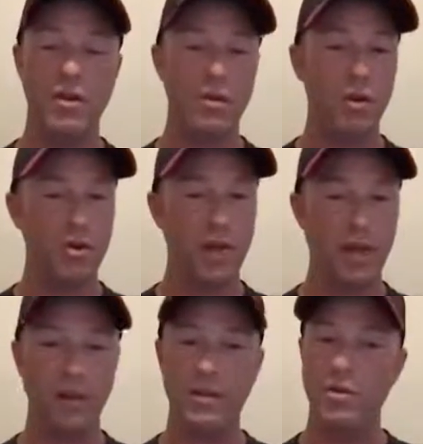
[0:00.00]
doing your
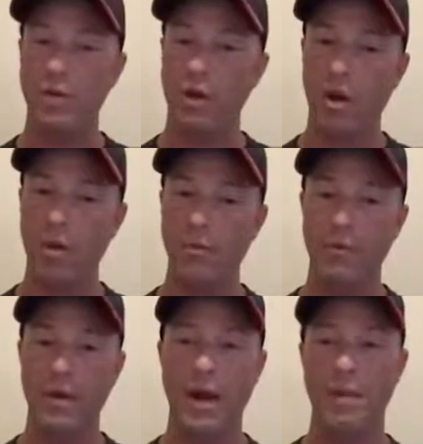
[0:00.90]
checklist, doing a GAR
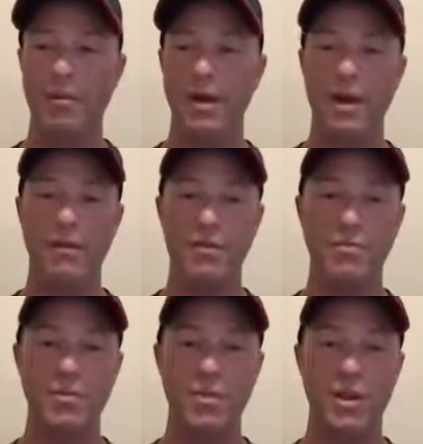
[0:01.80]
before you operate heavy
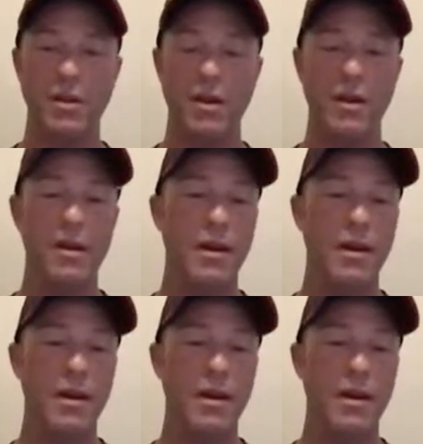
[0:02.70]
machinery,